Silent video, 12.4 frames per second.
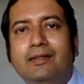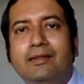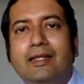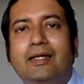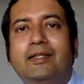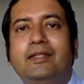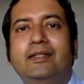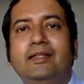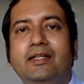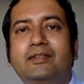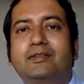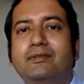that he
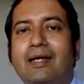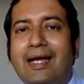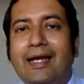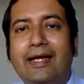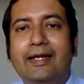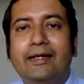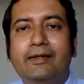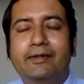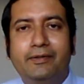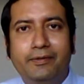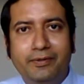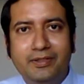needs to
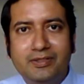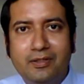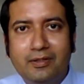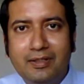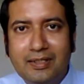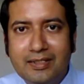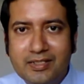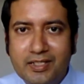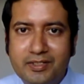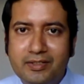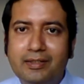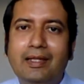add to his
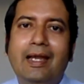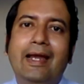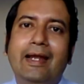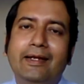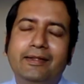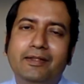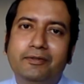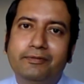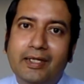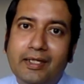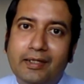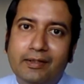organization and the
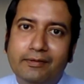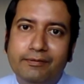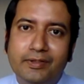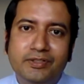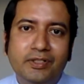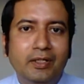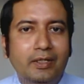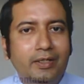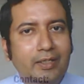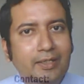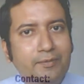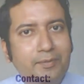way in which
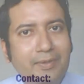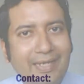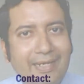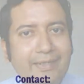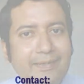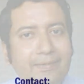he would add.